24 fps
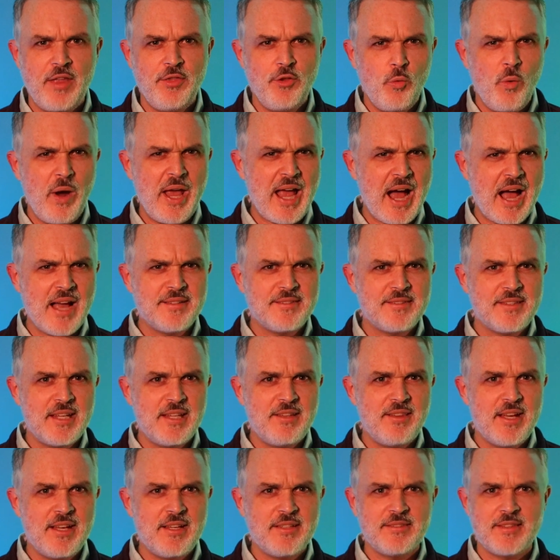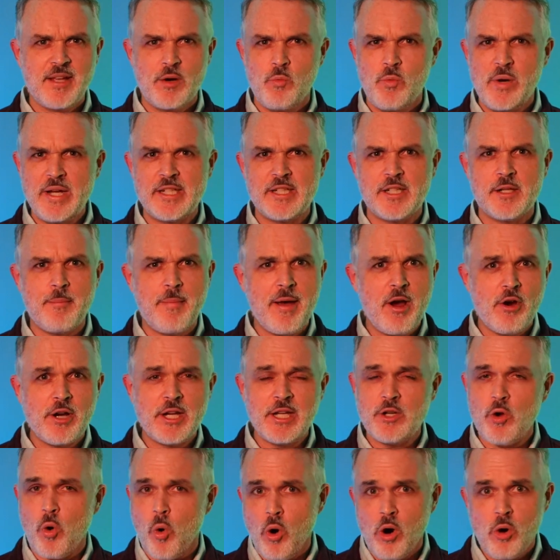And the way I see this, that when an
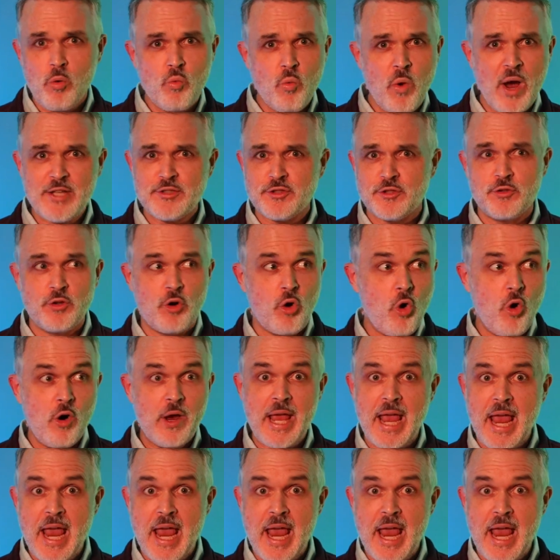American or Westerner or